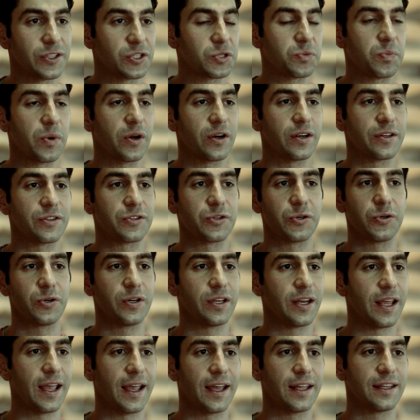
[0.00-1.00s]
spirit to
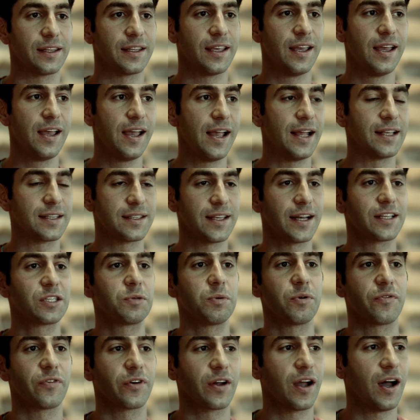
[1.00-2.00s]
it, and it's not to
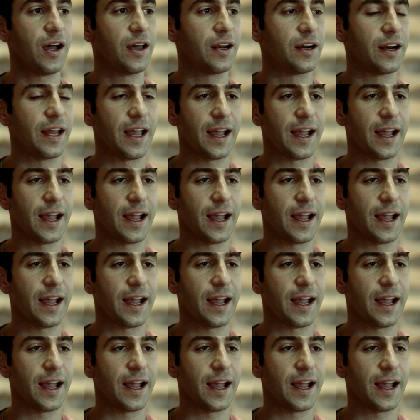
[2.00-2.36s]
be forgotten, and it